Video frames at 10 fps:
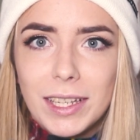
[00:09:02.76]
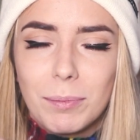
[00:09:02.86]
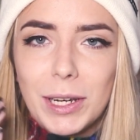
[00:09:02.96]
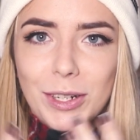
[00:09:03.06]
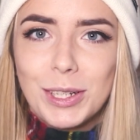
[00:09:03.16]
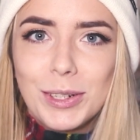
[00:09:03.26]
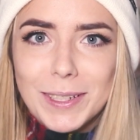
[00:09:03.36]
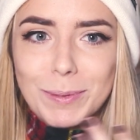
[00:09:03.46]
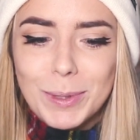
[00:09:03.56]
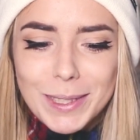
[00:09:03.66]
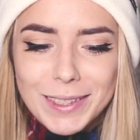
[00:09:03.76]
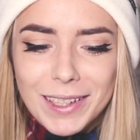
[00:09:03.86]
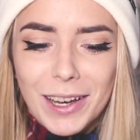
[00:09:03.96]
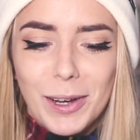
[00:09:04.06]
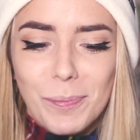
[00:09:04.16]
Merry Christmas,
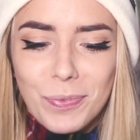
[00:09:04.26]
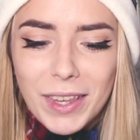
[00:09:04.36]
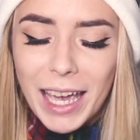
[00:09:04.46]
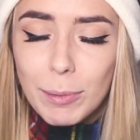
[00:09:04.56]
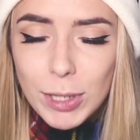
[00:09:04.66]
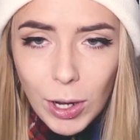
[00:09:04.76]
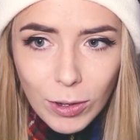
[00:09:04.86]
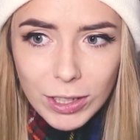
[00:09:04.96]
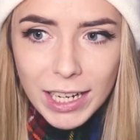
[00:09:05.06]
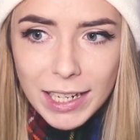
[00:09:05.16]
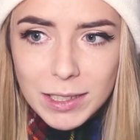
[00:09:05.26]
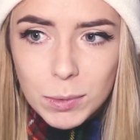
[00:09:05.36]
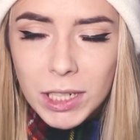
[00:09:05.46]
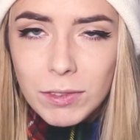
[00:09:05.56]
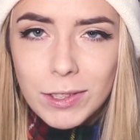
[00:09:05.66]
happy holidays,
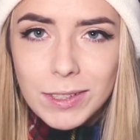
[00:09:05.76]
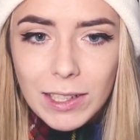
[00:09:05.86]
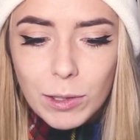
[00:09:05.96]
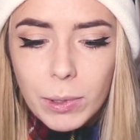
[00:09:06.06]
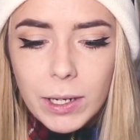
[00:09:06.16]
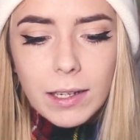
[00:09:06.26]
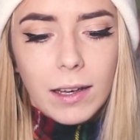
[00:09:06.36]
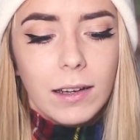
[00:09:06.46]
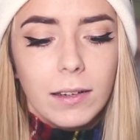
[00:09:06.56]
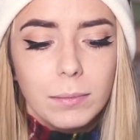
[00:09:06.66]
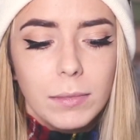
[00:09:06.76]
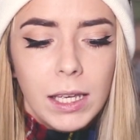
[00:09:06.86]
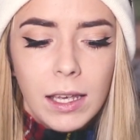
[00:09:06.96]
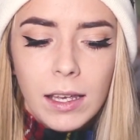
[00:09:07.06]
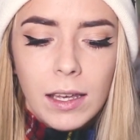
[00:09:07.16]
whatever you celebrate.
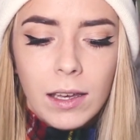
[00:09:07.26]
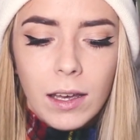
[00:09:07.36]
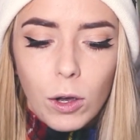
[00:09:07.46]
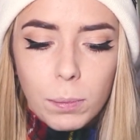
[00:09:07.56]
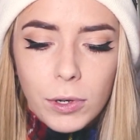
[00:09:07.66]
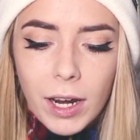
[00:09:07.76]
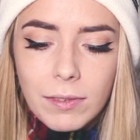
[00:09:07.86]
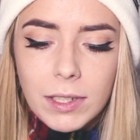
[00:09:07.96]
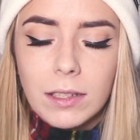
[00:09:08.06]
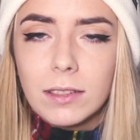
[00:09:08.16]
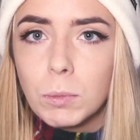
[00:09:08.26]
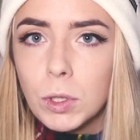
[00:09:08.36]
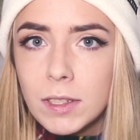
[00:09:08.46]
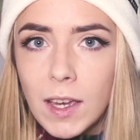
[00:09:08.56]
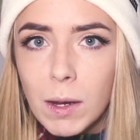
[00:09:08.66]
Hope you're having some
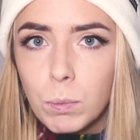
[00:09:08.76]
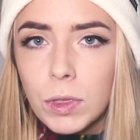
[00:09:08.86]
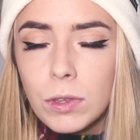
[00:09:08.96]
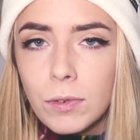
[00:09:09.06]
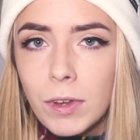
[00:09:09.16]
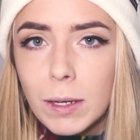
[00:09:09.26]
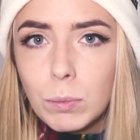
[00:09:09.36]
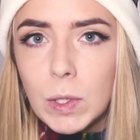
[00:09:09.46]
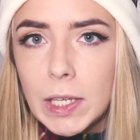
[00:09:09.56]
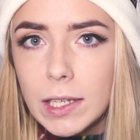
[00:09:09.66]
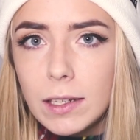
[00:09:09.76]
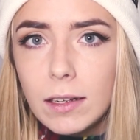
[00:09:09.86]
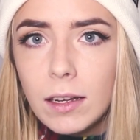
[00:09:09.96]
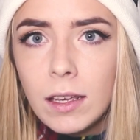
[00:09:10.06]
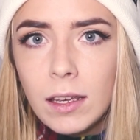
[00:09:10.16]
good time with your family,
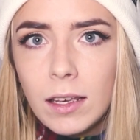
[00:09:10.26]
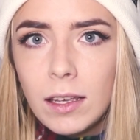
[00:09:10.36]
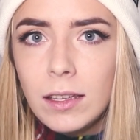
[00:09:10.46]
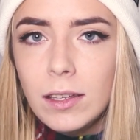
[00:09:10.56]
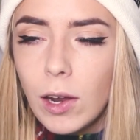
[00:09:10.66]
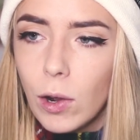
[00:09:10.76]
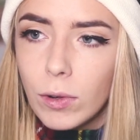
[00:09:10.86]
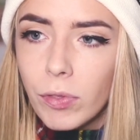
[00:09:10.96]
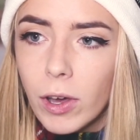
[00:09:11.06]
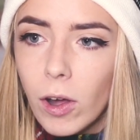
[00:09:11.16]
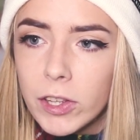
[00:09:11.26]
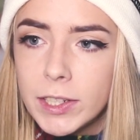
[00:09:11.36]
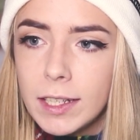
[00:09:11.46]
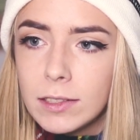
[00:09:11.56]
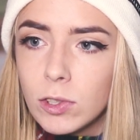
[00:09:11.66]
and you know, if the
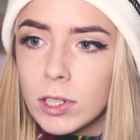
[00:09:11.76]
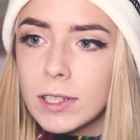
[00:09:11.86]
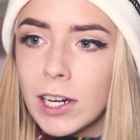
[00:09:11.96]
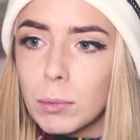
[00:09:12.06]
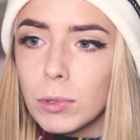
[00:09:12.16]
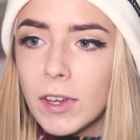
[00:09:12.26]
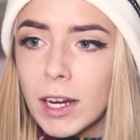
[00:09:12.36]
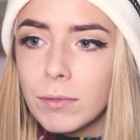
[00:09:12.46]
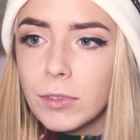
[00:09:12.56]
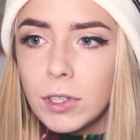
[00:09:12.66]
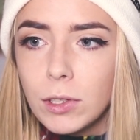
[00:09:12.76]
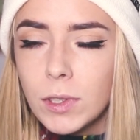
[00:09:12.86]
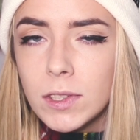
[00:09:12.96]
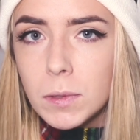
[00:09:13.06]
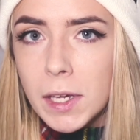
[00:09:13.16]
holidays are a terrible time for you,
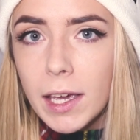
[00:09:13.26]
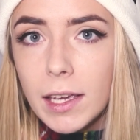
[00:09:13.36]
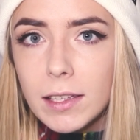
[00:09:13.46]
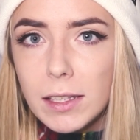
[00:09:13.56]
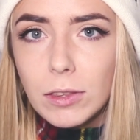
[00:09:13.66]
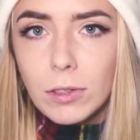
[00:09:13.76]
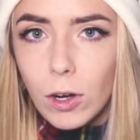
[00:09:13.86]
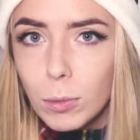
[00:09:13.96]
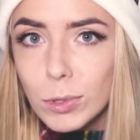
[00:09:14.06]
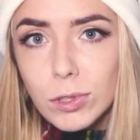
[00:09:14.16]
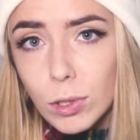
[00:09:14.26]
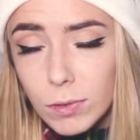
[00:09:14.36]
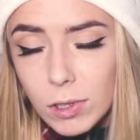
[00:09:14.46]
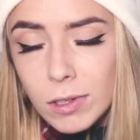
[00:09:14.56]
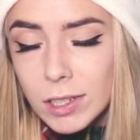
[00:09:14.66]
it's okay, and they're almost
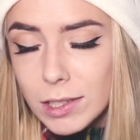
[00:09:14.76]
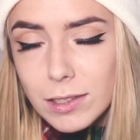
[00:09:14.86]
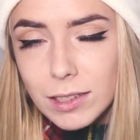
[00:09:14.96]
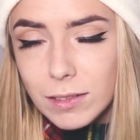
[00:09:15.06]
over. It's